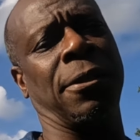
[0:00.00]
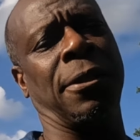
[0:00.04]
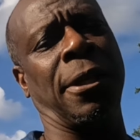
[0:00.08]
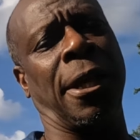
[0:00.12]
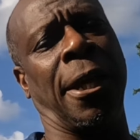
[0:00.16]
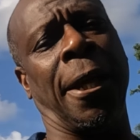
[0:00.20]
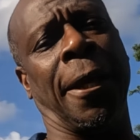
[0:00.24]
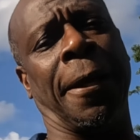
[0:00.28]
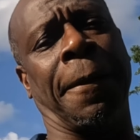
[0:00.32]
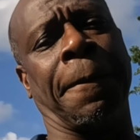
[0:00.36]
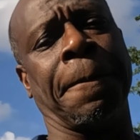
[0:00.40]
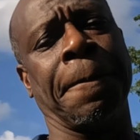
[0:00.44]

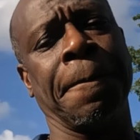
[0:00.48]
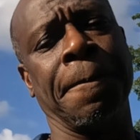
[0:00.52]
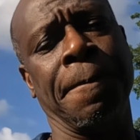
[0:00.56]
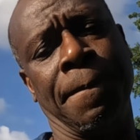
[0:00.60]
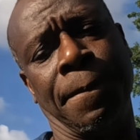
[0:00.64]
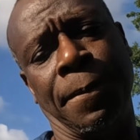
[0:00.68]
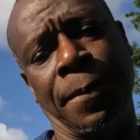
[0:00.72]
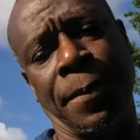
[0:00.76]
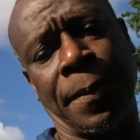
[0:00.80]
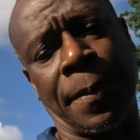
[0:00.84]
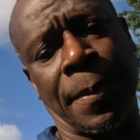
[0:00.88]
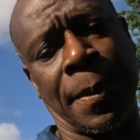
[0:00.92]
steak,
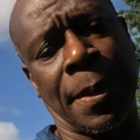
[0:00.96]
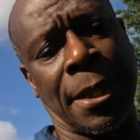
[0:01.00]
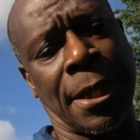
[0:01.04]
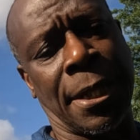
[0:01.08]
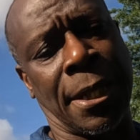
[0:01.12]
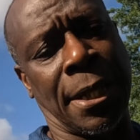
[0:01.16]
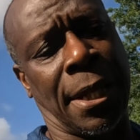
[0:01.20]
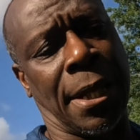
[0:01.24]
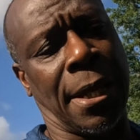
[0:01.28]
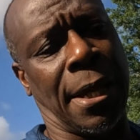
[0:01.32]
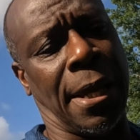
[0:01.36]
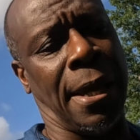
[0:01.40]

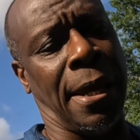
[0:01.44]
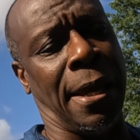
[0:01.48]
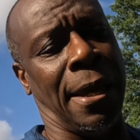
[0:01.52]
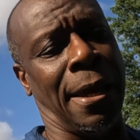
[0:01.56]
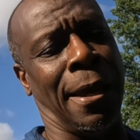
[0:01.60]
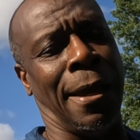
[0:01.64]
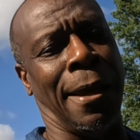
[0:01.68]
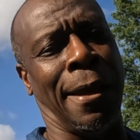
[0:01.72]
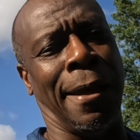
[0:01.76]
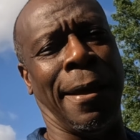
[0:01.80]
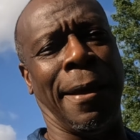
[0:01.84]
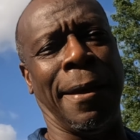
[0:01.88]

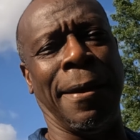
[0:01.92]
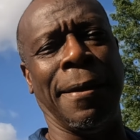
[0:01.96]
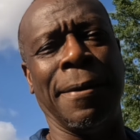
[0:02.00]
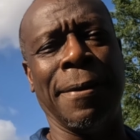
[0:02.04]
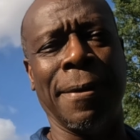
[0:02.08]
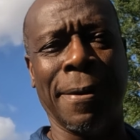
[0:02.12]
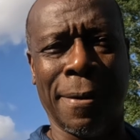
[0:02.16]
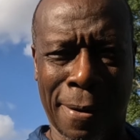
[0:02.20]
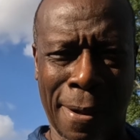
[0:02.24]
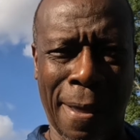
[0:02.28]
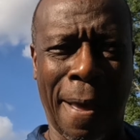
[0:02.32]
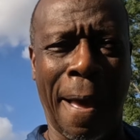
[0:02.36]

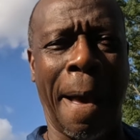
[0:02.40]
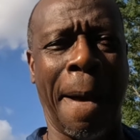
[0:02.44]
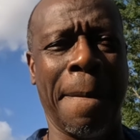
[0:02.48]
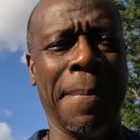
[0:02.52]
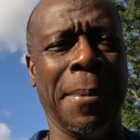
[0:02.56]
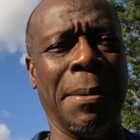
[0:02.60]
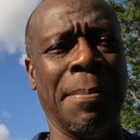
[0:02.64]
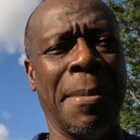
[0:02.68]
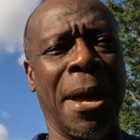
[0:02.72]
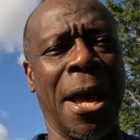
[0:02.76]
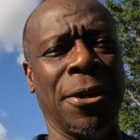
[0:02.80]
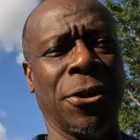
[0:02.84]
and I'm
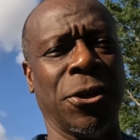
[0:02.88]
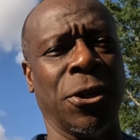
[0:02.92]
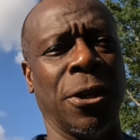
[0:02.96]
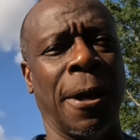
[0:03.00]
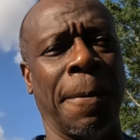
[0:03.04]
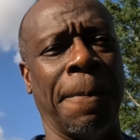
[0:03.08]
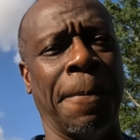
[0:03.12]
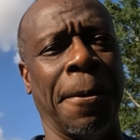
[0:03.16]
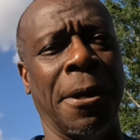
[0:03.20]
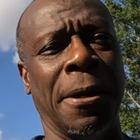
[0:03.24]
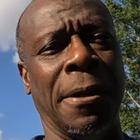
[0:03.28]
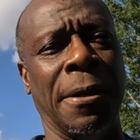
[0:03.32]
going to mash it
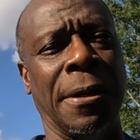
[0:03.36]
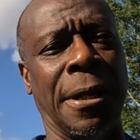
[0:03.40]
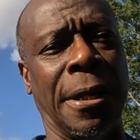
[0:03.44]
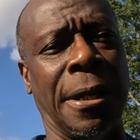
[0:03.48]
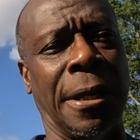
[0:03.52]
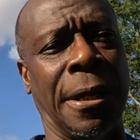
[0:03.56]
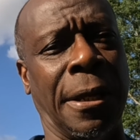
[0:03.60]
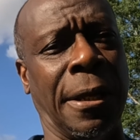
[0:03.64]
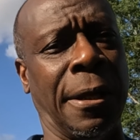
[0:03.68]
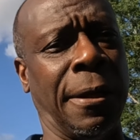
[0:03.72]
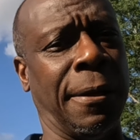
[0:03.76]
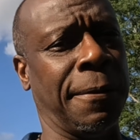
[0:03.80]
up on
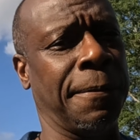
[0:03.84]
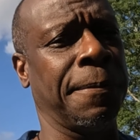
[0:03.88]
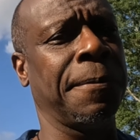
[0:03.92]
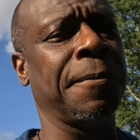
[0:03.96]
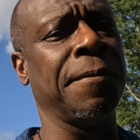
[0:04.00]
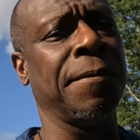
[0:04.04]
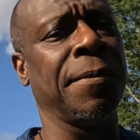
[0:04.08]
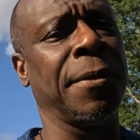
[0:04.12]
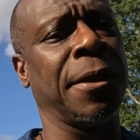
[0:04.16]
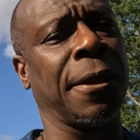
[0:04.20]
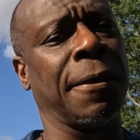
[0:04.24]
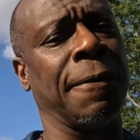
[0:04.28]
the
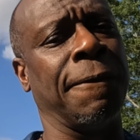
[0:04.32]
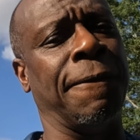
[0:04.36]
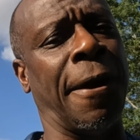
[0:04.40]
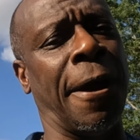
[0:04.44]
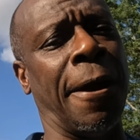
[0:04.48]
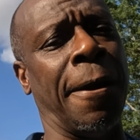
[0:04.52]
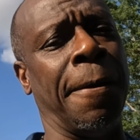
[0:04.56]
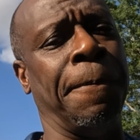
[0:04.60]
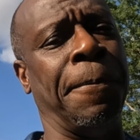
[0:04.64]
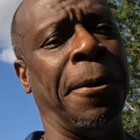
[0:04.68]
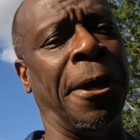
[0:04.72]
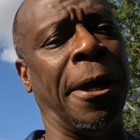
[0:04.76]

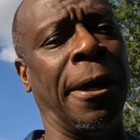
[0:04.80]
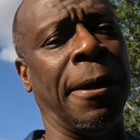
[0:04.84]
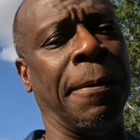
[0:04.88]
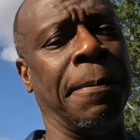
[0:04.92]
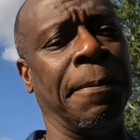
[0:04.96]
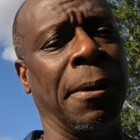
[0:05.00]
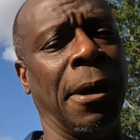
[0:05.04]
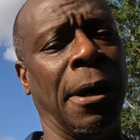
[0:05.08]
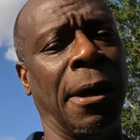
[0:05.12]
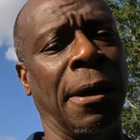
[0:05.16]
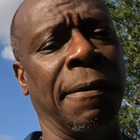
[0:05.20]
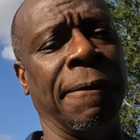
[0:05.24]
fire pit.
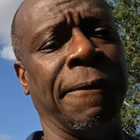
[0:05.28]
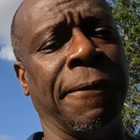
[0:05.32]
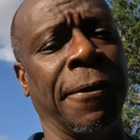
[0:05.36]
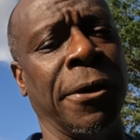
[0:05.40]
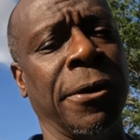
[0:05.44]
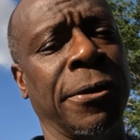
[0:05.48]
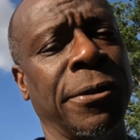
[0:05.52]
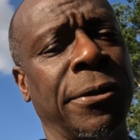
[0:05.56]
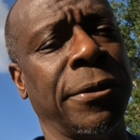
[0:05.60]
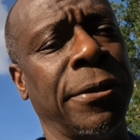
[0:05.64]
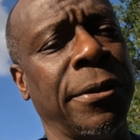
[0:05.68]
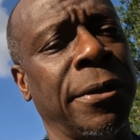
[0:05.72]
But
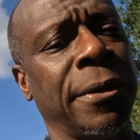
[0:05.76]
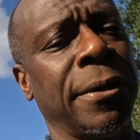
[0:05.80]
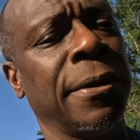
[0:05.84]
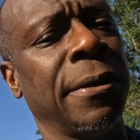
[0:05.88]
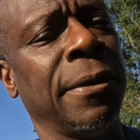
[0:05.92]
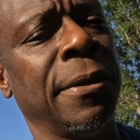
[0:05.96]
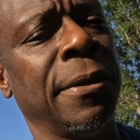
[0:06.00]
first,